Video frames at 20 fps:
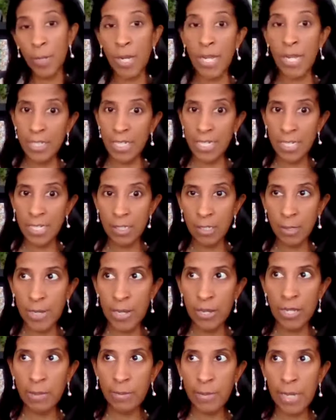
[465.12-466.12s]
podcast is
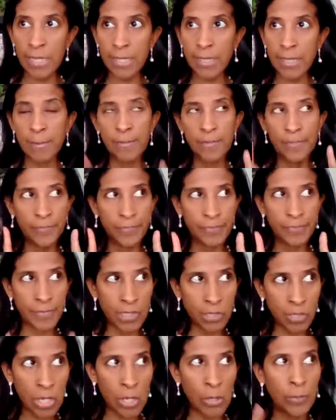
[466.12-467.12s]
about MS.
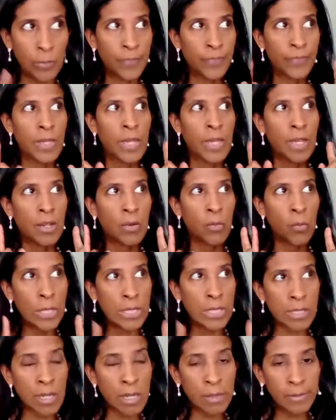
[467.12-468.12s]
So
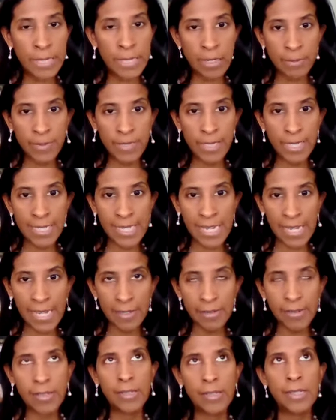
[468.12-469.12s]
what's coming up
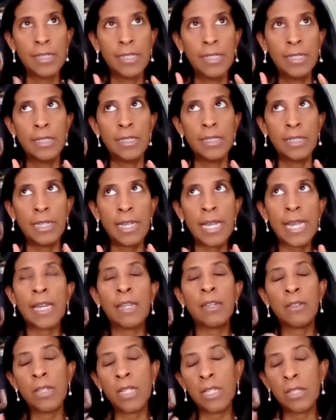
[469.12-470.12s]
today
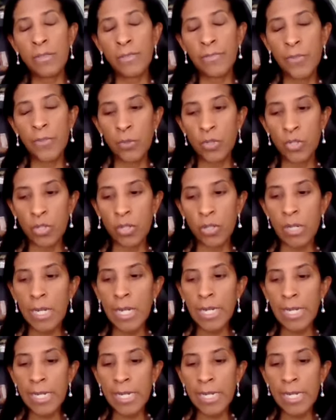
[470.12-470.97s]
and in the future?